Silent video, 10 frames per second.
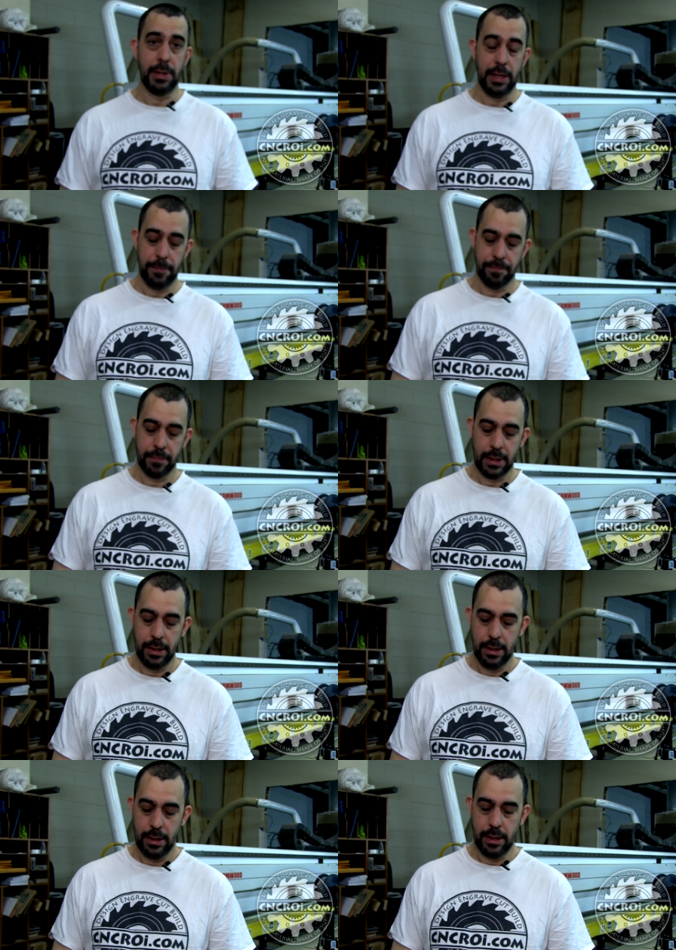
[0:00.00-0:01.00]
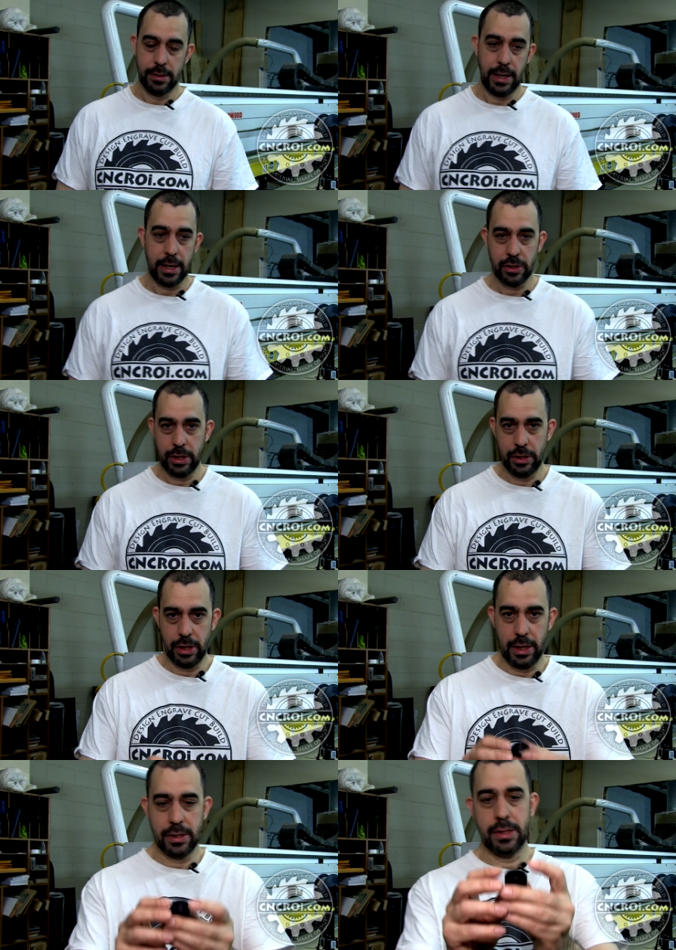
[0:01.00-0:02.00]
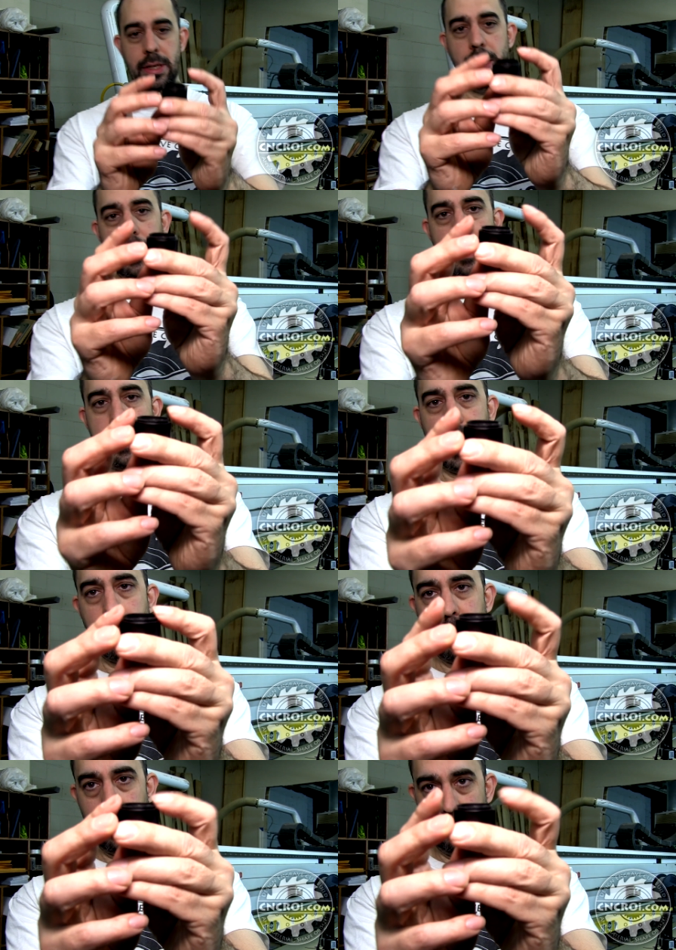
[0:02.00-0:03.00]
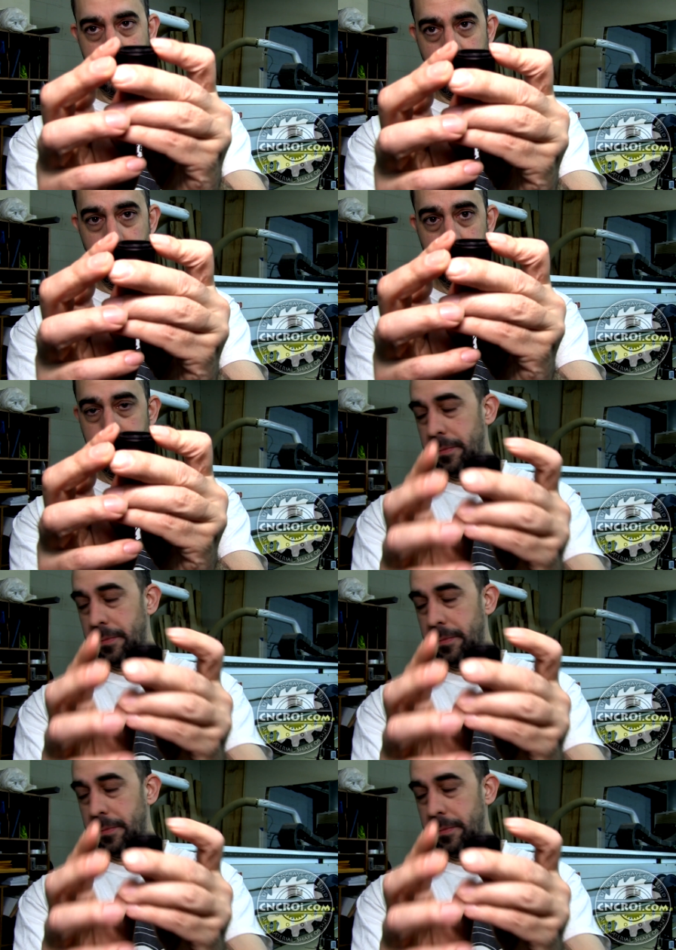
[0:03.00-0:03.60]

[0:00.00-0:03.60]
me is actually just the diameter of here.